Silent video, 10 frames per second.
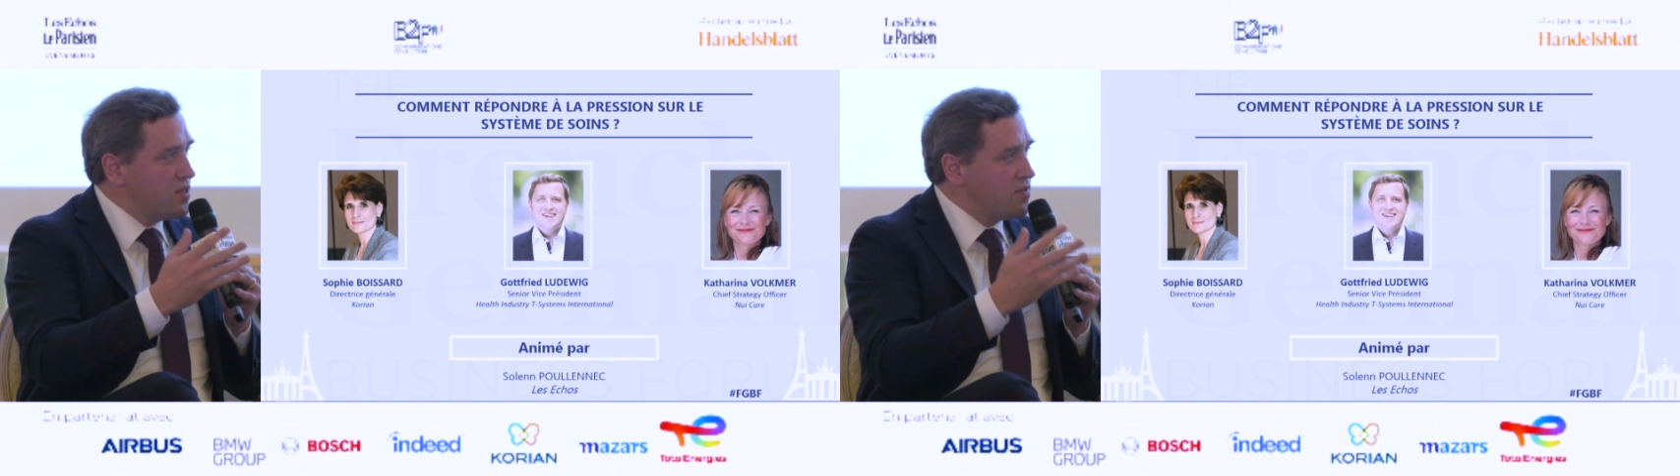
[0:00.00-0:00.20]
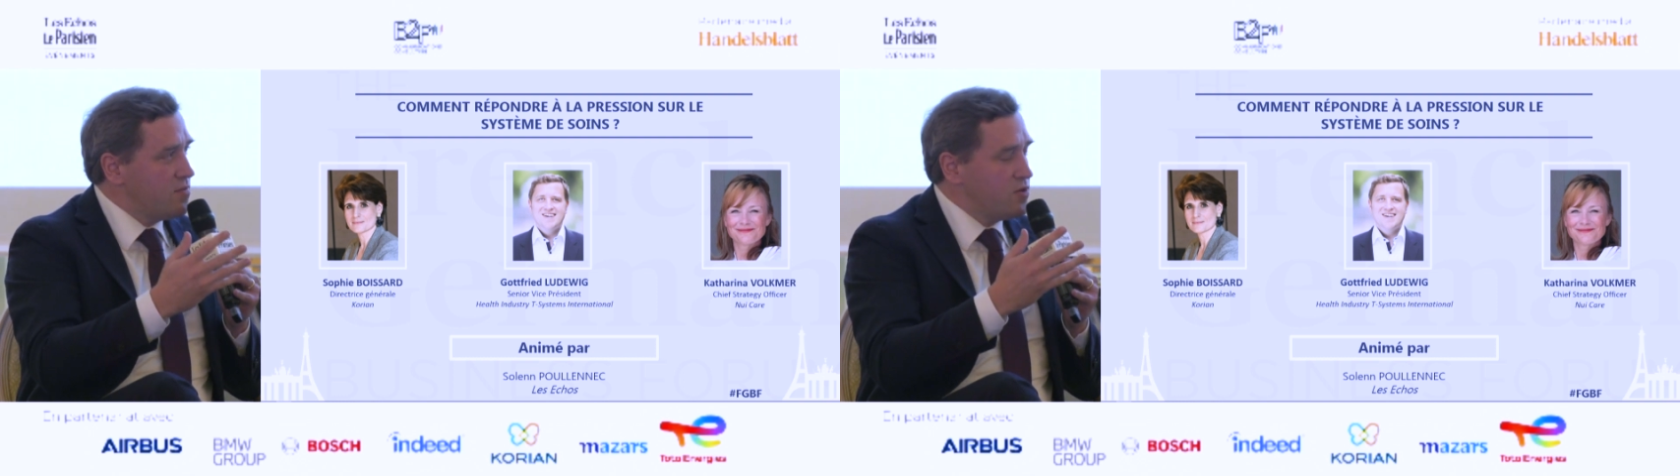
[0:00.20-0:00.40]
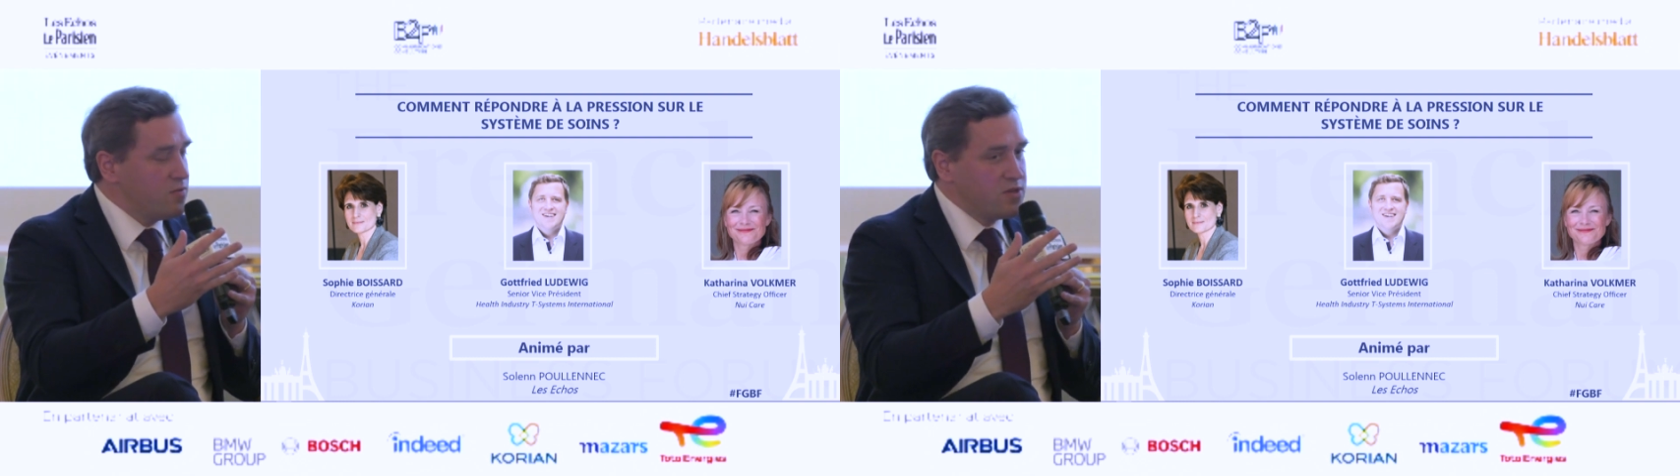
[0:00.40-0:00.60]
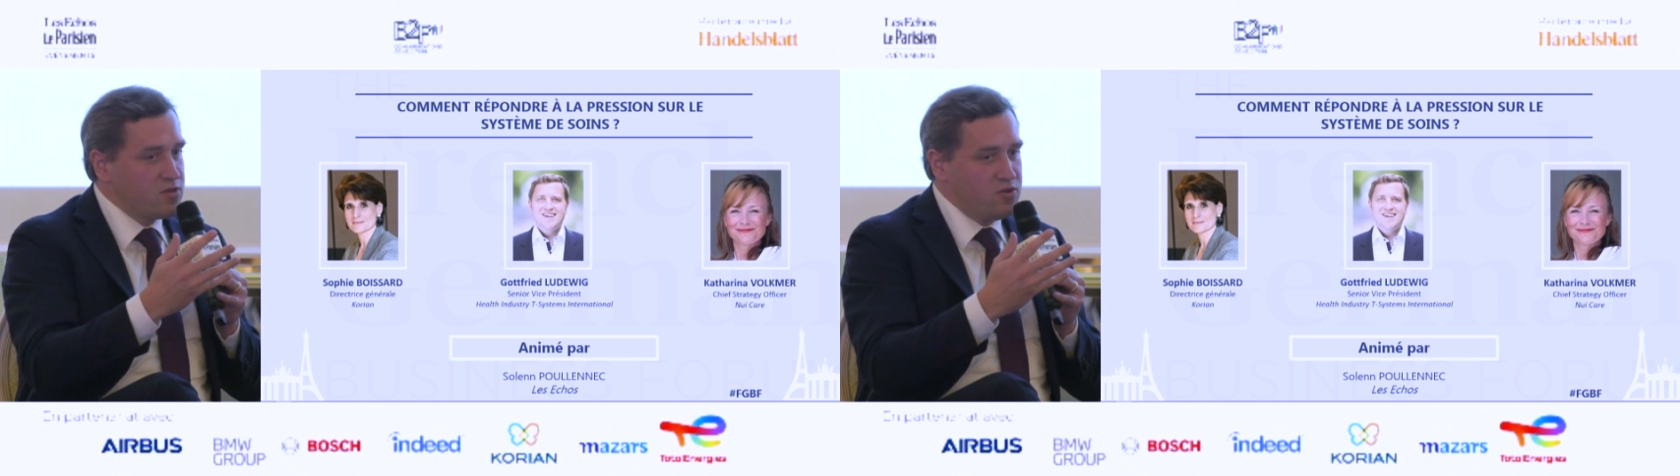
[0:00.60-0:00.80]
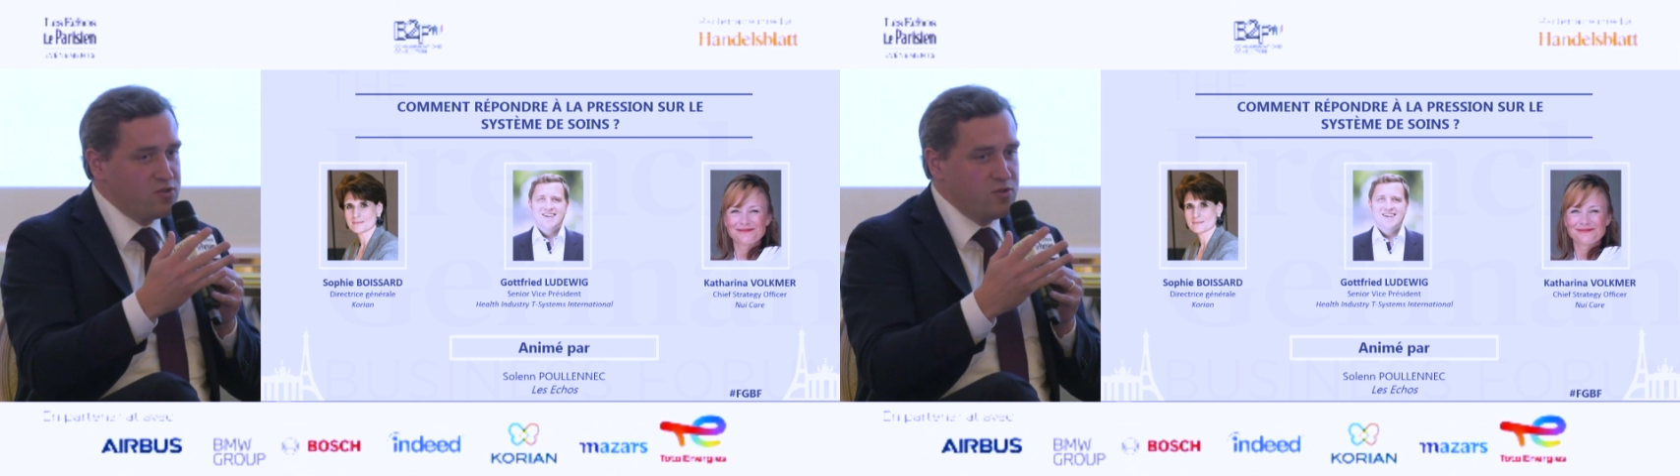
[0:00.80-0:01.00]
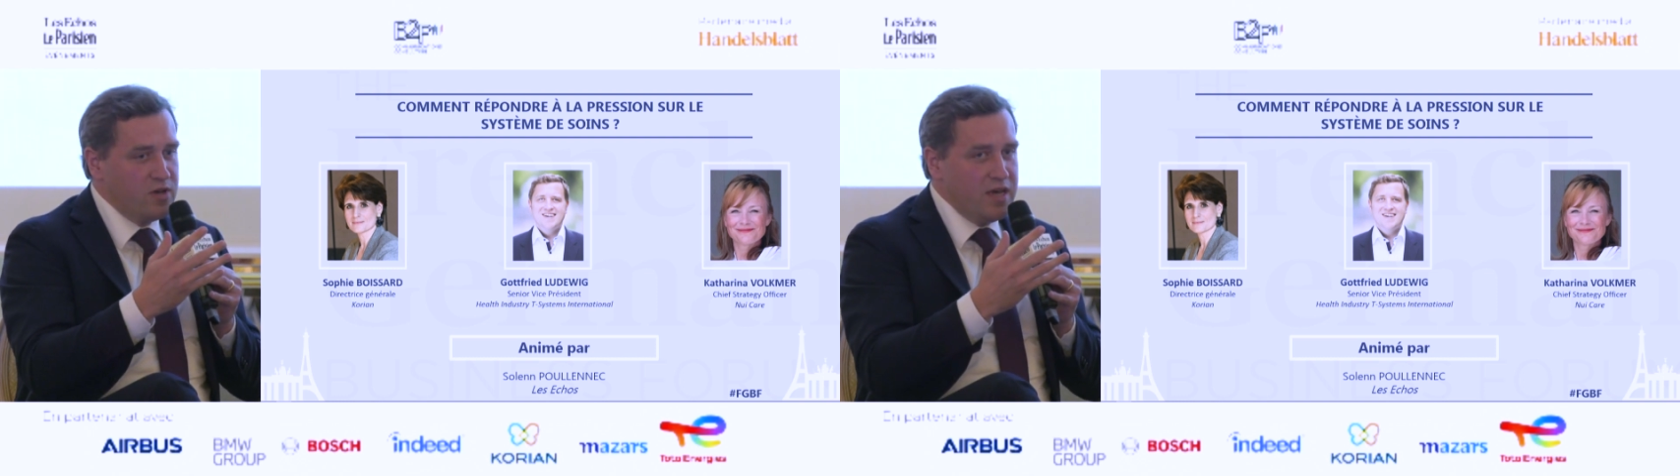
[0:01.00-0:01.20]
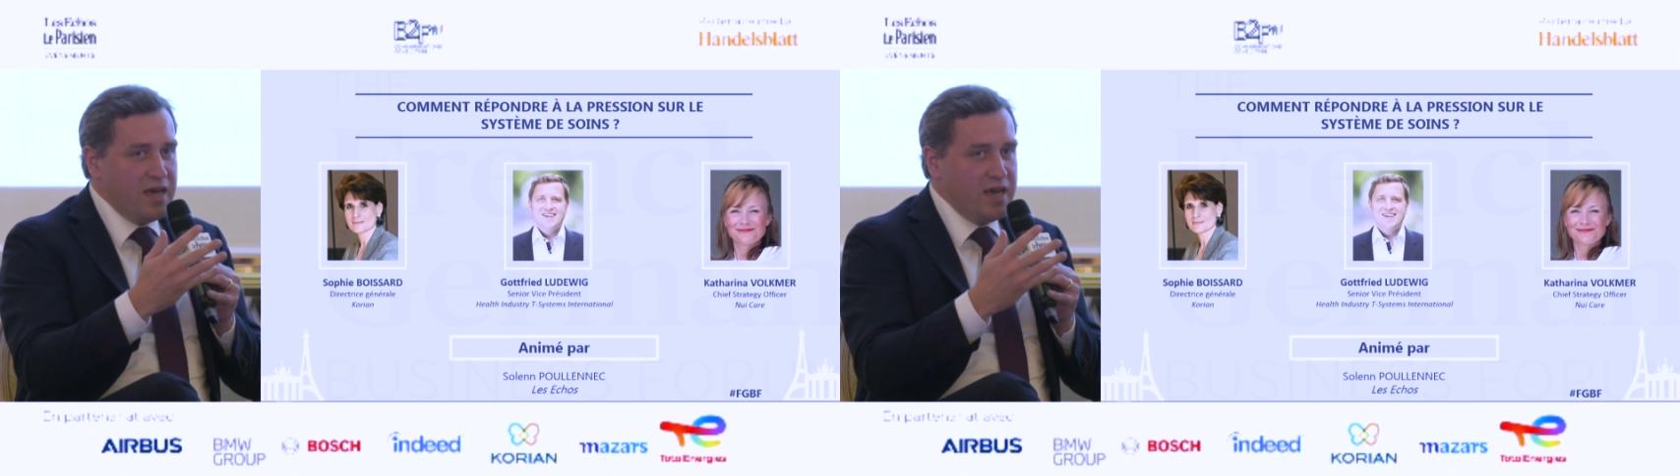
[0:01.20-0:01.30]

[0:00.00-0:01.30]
at the moment is also,